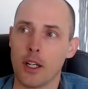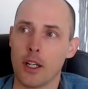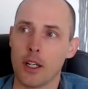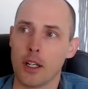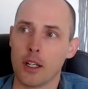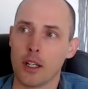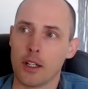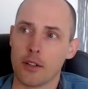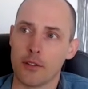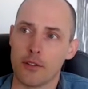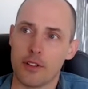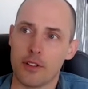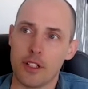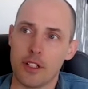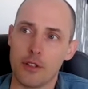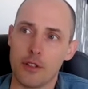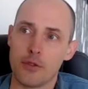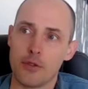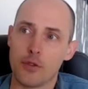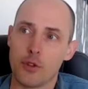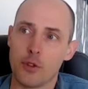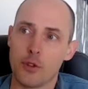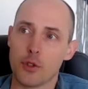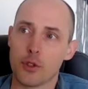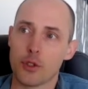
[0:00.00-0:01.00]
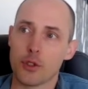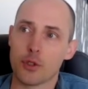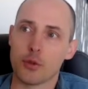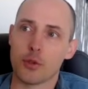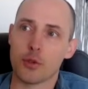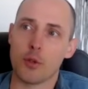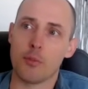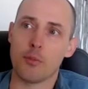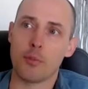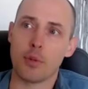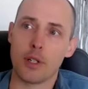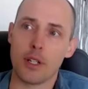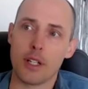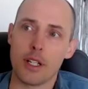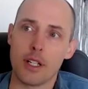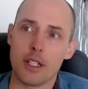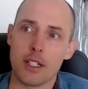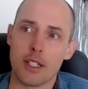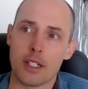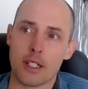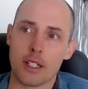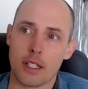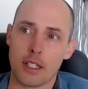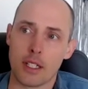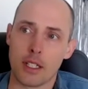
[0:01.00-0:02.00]
kind of default to a
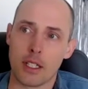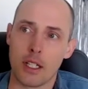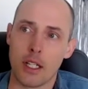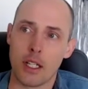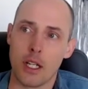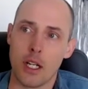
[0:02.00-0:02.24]
pleasing